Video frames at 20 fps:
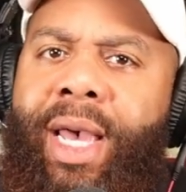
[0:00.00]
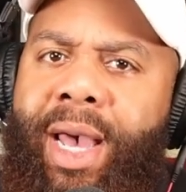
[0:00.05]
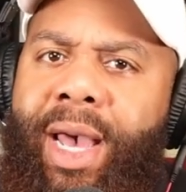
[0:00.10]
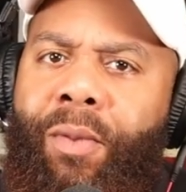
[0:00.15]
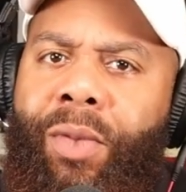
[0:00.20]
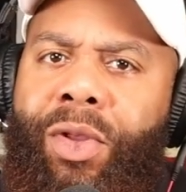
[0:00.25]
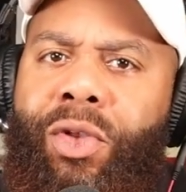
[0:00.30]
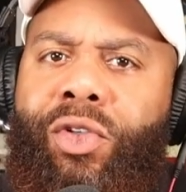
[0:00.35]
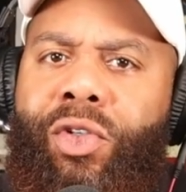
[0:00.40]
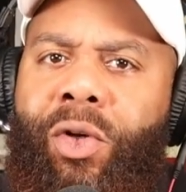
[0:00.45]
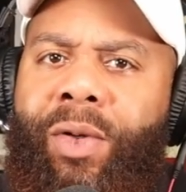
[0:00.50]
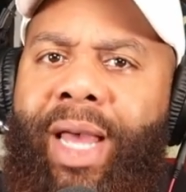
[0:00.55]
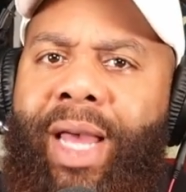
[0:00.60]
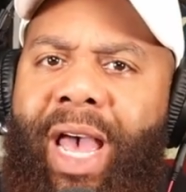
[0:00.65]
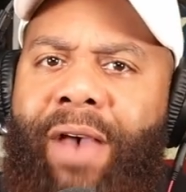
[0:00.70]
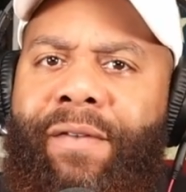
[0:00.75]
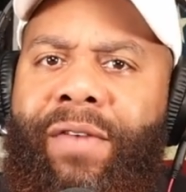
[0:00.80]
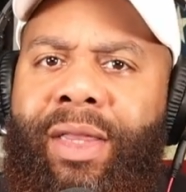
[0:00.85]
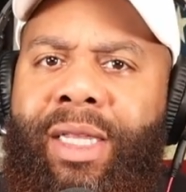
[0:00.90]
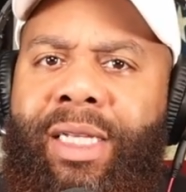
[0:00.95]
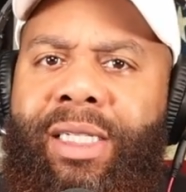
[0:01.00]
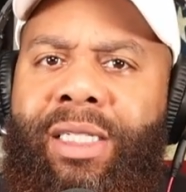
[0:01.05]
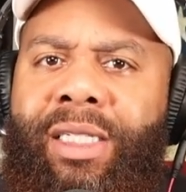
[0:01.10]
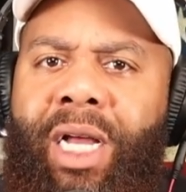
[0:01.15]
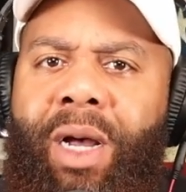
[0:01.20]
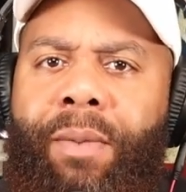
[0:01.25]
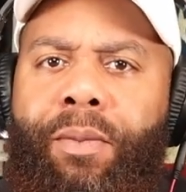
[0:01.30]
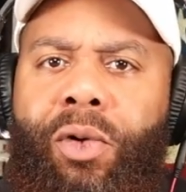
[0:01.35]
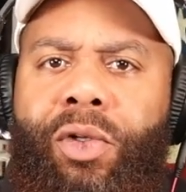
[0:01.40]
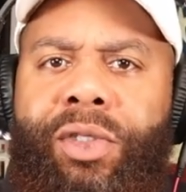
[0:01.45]
And when you start having these
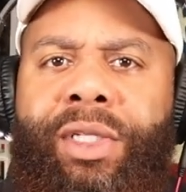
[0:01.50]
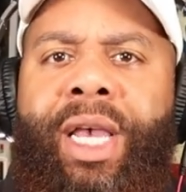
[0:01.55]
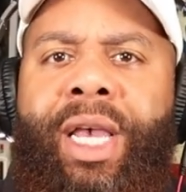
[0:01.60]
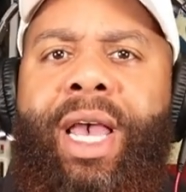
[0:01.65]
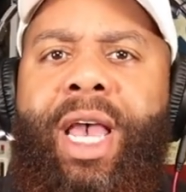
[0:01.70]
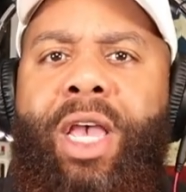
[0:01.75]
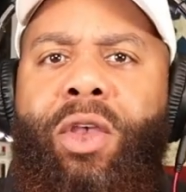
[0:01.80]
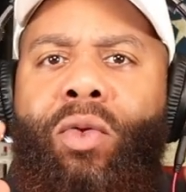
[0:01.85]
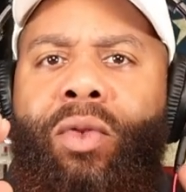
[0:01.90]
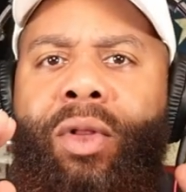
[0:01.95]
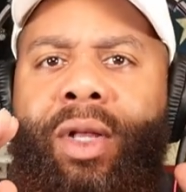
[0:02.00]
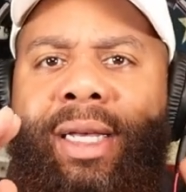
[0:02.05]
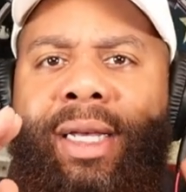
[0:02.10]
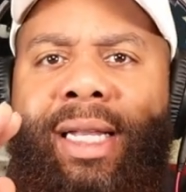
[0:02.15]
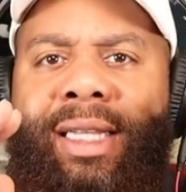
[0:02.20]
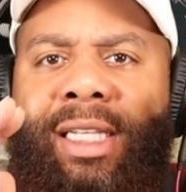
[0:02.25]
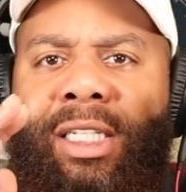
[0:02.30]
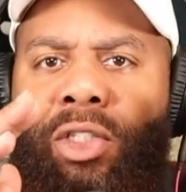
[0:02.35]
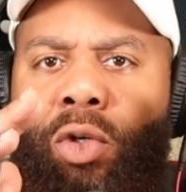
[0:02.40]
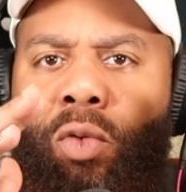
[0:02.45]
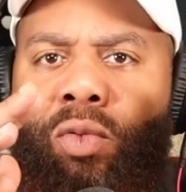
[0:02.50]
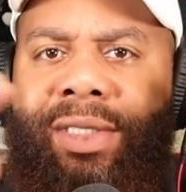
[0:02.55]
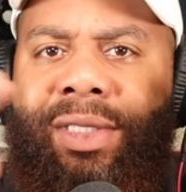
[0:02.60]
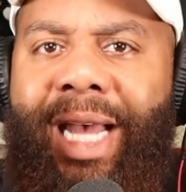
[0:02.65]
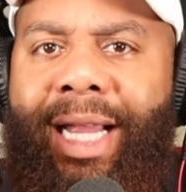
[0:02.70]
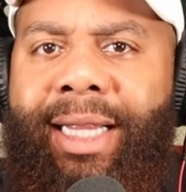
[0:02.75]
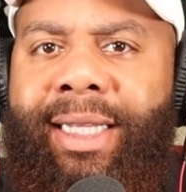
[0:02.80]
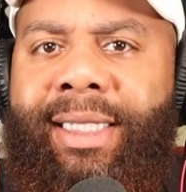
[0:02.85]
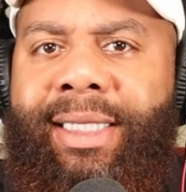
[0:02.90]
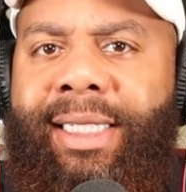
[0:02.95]
numbers and you look at the
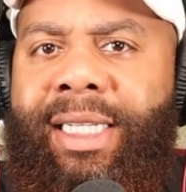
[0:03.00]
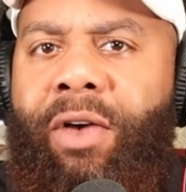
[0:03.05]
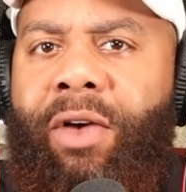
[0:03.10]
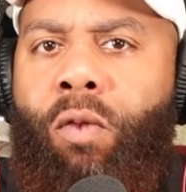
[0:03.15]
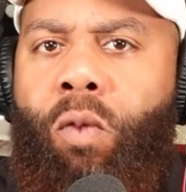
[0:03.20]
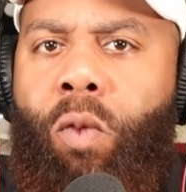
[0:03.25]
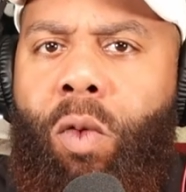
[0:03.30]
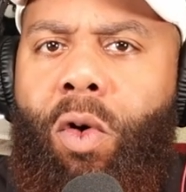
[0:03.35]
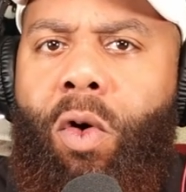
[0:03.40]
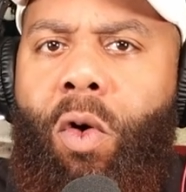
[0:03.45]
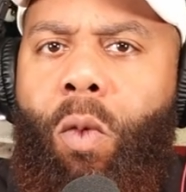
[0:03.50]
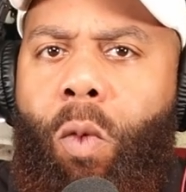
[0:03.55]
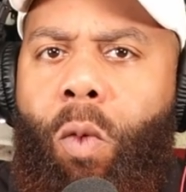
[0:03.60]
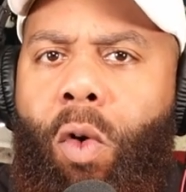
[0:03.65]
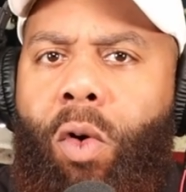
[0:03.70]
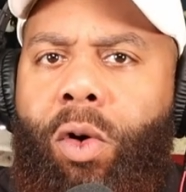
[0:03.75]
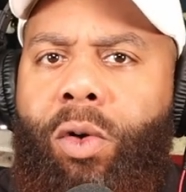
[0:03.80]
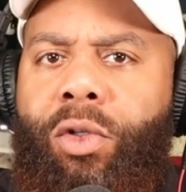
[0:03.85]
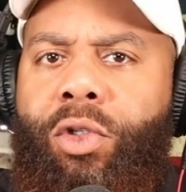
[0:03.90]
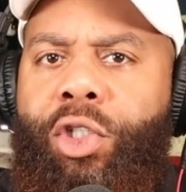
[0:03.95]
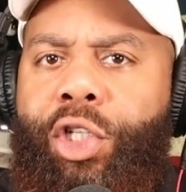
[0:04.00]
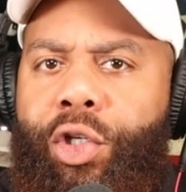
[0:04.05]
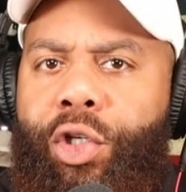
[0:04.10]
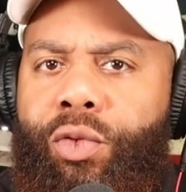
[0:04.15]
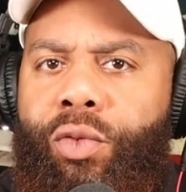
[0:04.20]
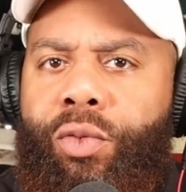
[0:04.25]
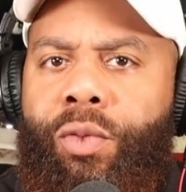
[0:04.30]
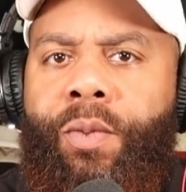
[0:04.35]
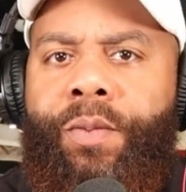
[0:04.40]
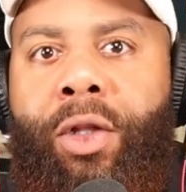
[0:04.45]
totality of World War
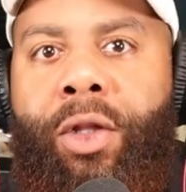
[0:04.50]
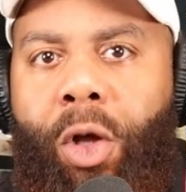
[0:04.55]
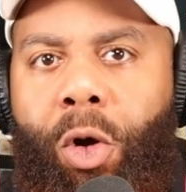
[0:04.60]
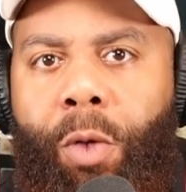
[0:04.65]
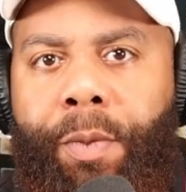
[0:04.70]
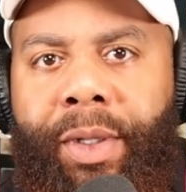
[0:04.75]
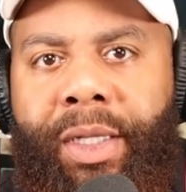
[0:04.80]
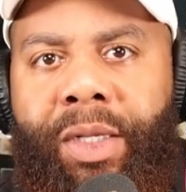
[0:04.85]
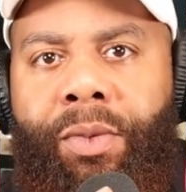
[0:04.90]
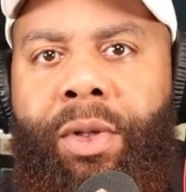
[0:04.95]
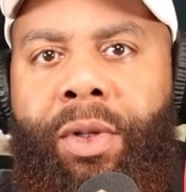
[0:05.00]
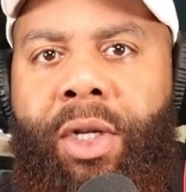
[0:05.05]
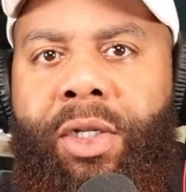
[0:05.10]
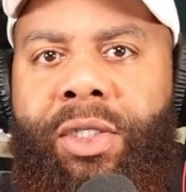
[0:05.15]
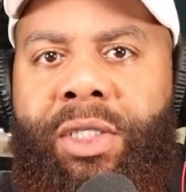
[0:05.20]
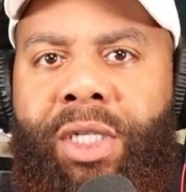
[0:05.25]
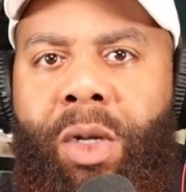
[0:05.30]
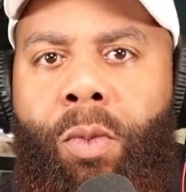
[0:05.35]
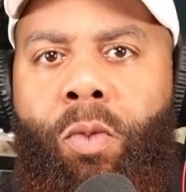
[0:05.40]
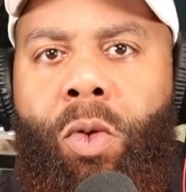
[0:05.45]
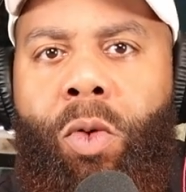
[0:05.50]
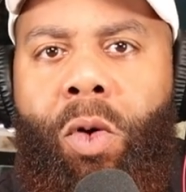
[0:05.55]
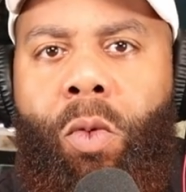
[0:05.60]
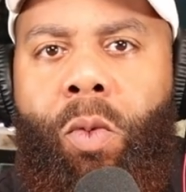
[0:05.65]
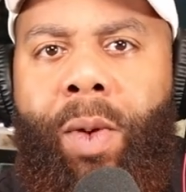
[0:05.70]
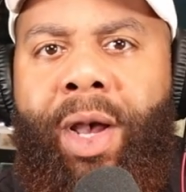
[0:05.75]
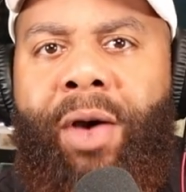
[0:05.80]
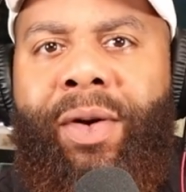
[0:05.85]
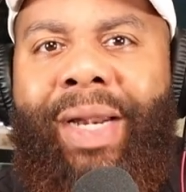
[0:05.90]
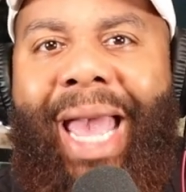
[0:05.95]
Two globally, we lost somewhere
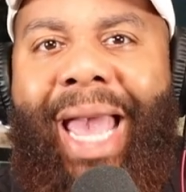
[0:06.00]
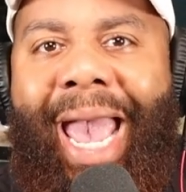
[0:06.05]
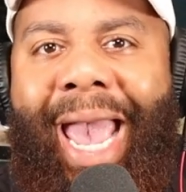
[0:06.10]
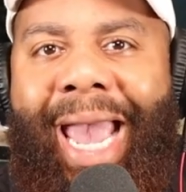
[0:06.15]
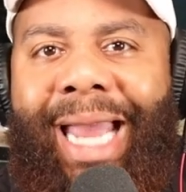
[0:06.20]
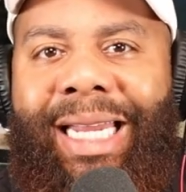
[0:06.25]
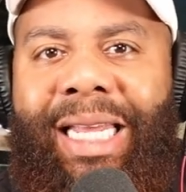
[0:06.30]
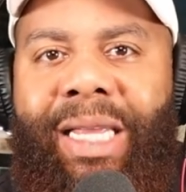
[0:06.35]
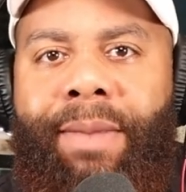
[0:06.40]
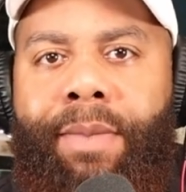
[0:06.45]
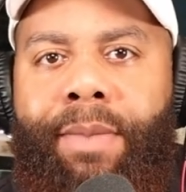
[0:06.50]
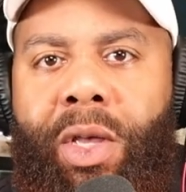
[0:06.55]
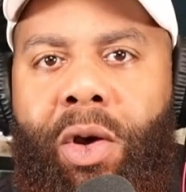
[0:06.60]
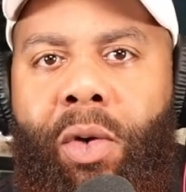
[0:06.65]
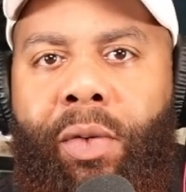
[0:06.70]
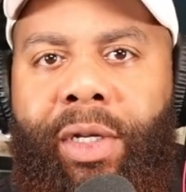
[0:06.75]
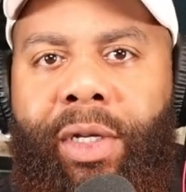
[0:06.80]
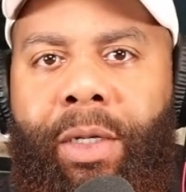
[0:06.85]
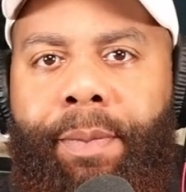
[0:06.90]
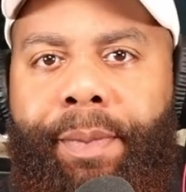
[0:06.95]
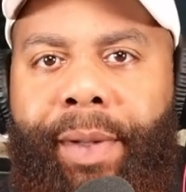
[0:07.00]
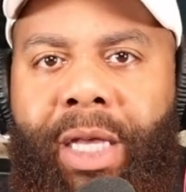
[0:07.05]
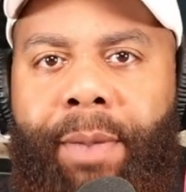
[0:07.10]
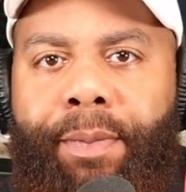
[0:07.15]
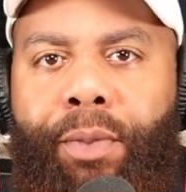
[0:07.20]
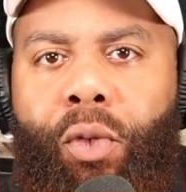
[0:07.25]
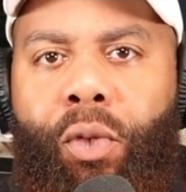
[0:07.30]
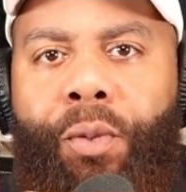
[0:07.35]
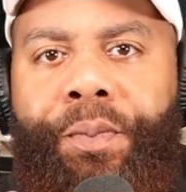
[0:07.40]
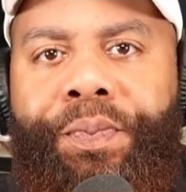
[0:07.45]
around eighty million
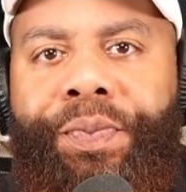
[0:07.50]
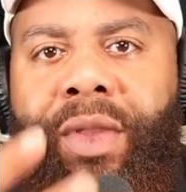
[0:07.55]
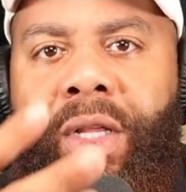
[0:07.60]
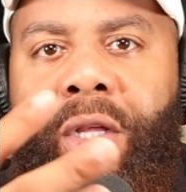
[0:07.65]
people.